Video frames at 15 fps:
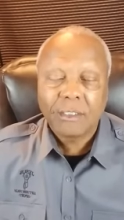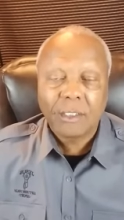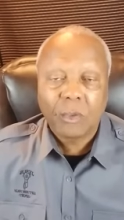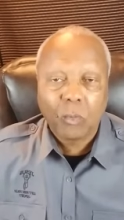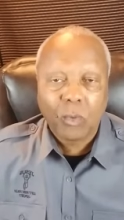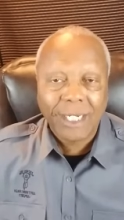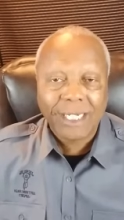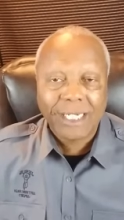to
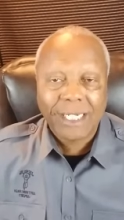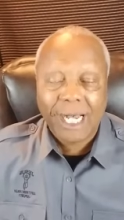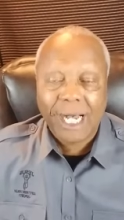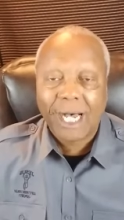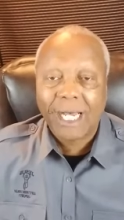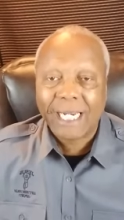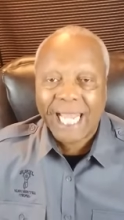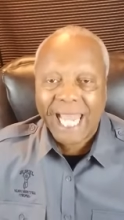what
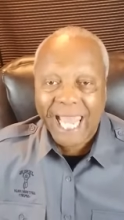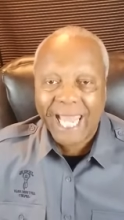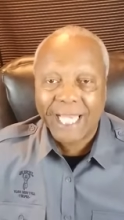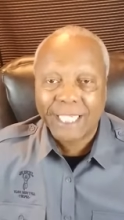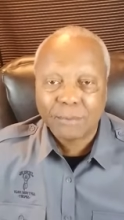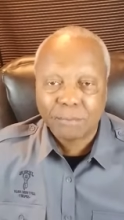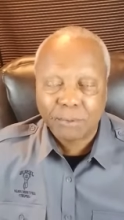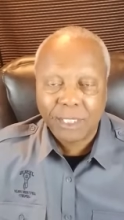God
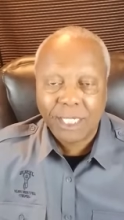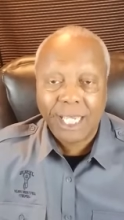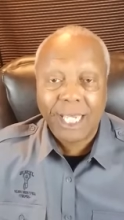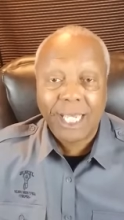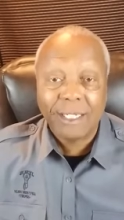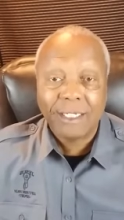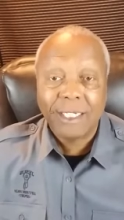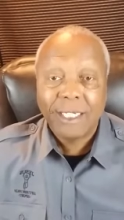has
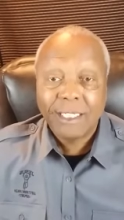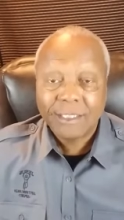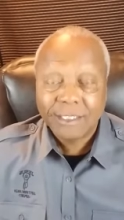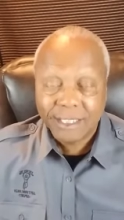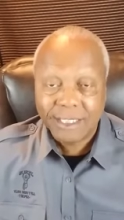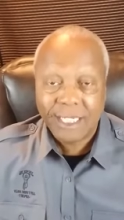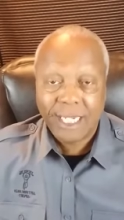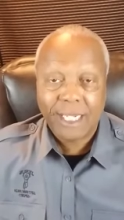planned
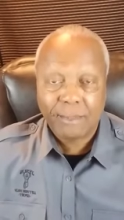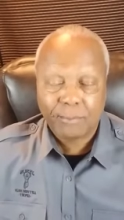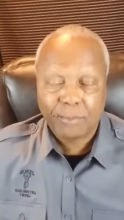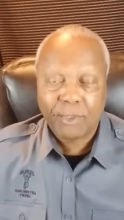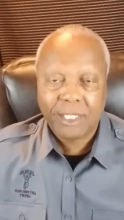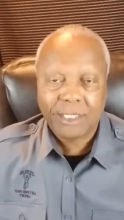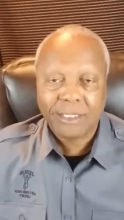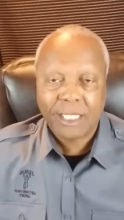today.
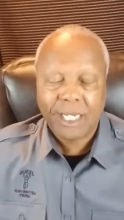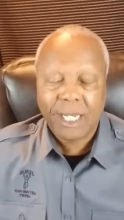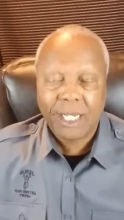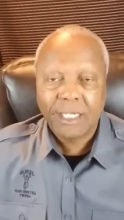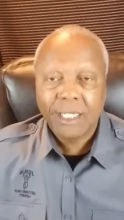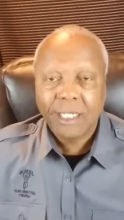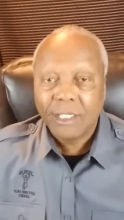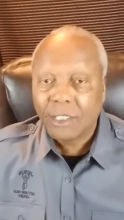Praise
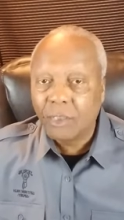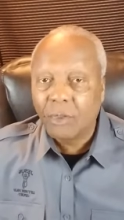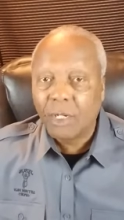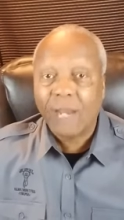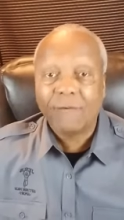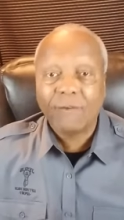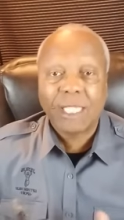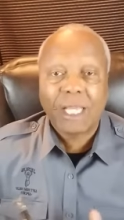God. You know,
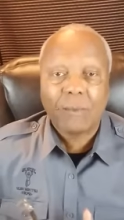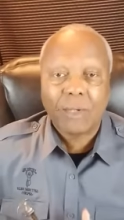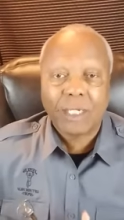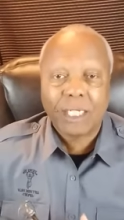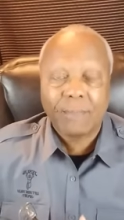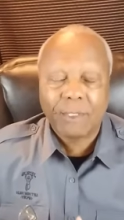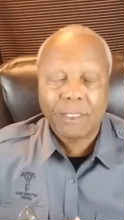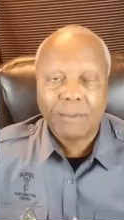every day we
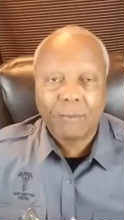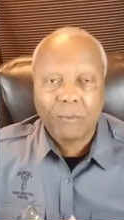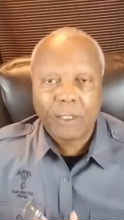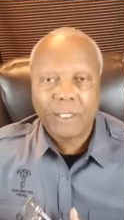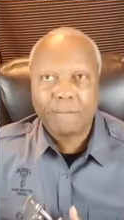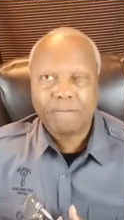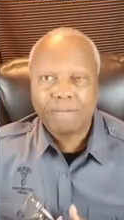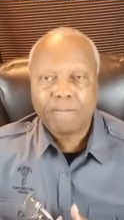get up in the
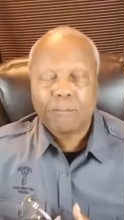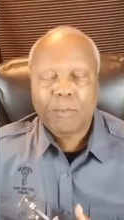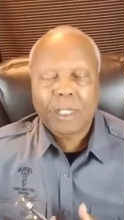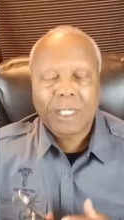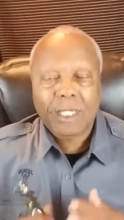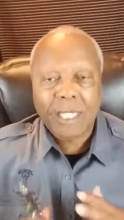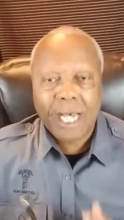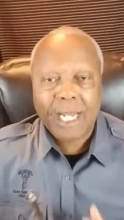morning,
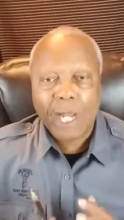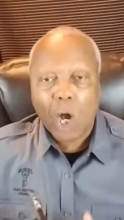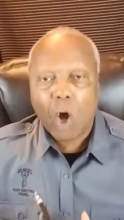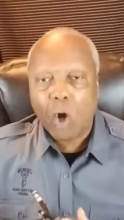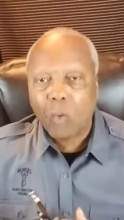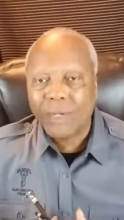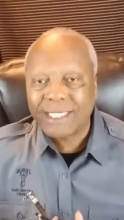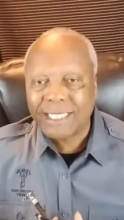God
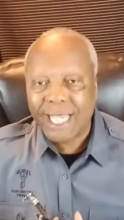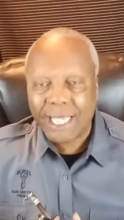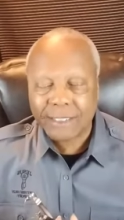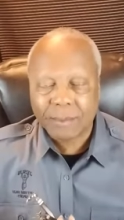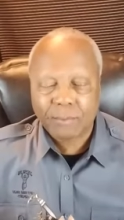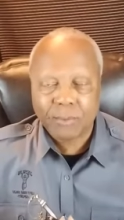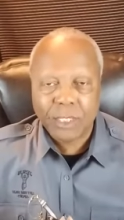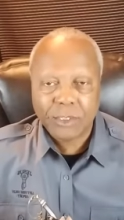always
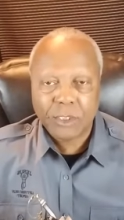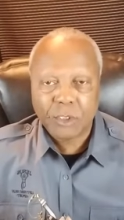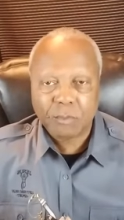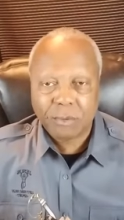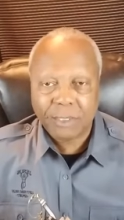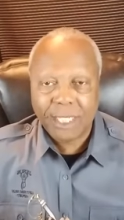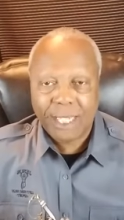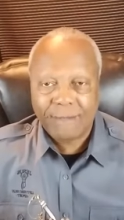has a precious
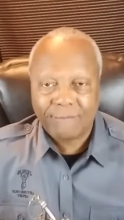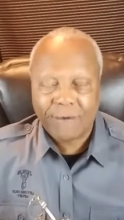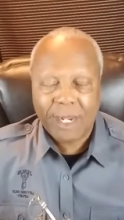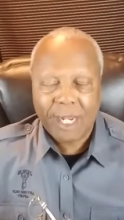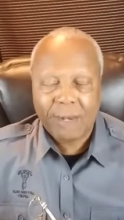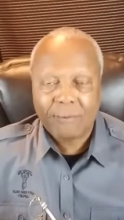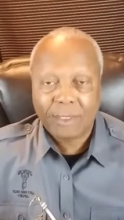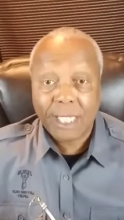plan for
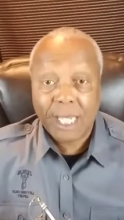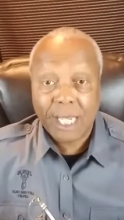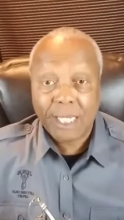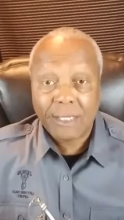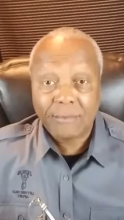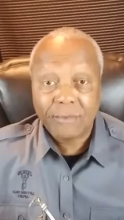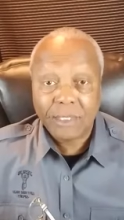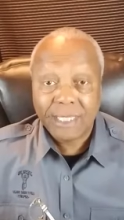our
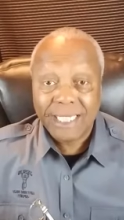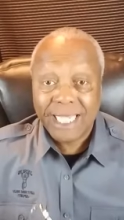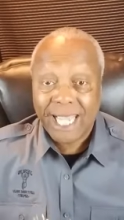lives.